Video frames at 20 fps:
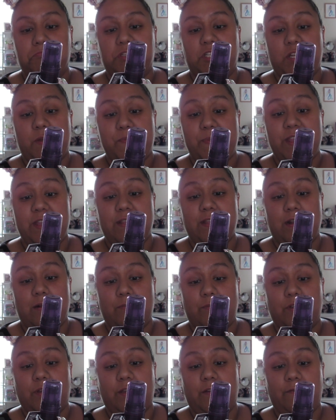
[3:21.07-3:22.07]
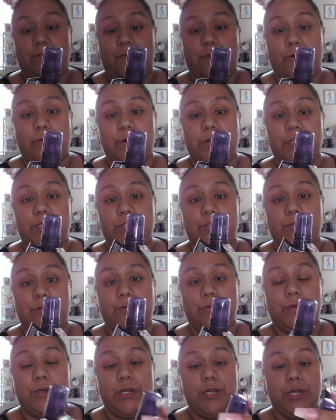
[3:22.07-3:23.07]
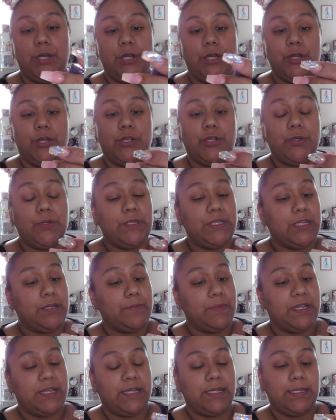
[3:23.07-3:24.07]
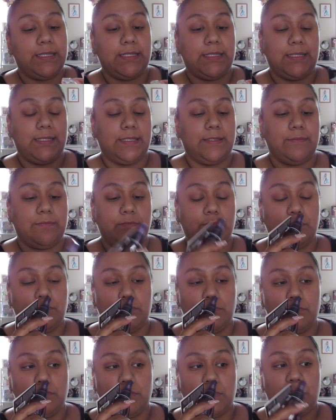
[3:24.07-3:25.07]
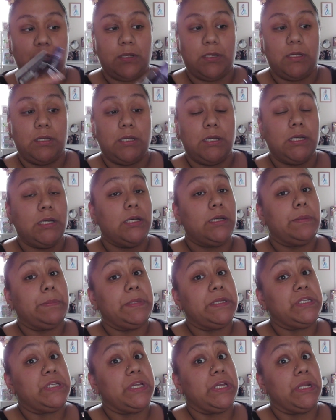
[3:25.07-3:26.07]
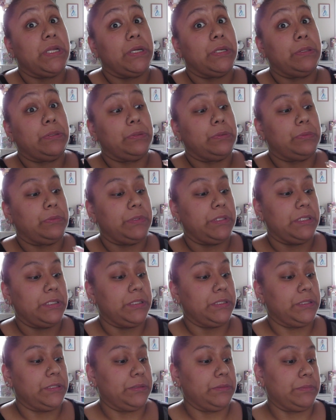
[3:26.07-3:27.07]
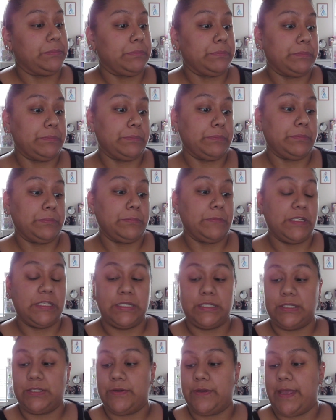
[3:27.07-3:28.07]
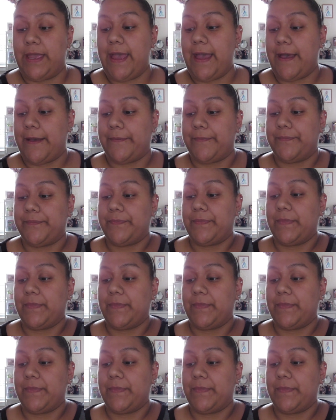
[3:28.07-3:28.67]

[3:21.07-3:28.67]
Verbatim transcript: something that I'm looking forward to using because the bitch getting old. So yeah.